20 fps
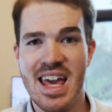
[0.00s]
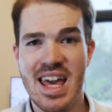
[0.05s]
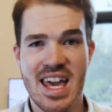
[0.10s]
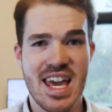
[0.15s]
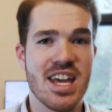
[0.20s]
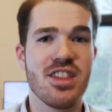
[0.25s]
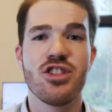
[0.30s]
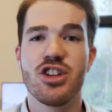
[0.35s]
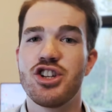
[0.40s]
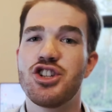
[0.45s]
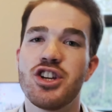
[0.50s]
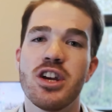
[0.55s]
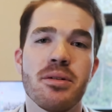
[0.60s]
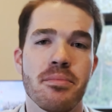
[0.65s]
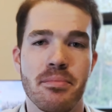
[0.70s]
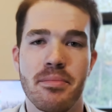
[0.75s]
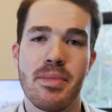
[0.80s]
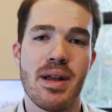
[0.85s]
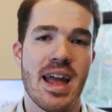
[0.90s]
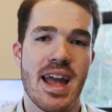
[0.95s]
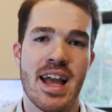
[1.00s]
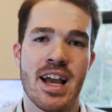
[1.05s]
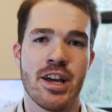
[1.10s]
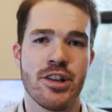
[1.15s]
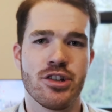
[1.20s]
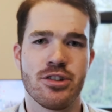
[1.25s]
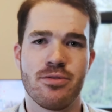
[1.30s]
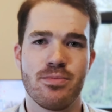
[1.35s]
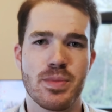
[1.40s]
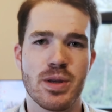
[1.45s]
in the gym and
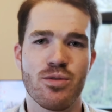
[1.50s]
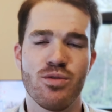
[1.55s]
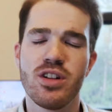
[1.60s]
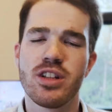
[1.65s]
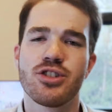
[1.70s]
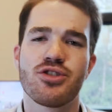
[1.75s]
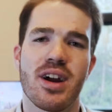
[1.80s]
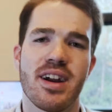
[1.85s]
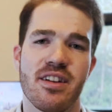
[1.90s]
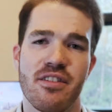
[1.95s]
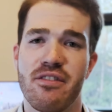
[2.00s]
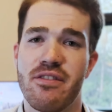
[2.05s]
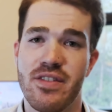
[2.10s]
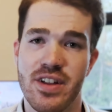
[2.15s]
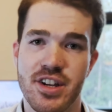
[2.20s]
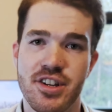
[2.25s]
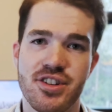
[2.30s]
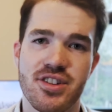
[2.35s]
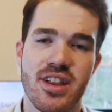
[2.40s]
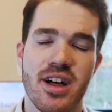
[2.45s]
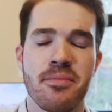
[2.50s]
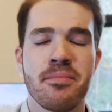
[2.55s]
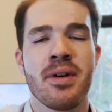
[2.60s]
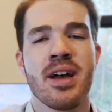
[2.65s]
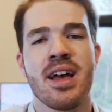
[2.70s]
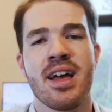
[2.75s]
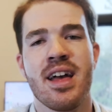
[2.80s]
just be really trying to finish them.